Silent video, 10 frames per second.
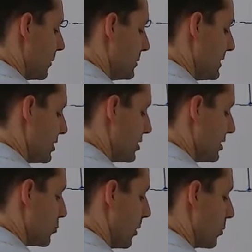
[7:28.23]
position
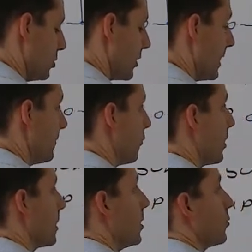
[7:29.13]
is what we're looking
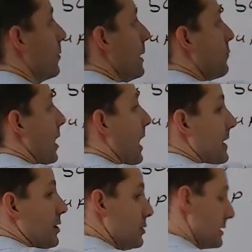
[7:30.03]
for. Remember, I
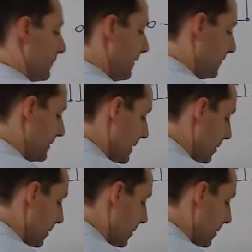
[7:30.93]
used 50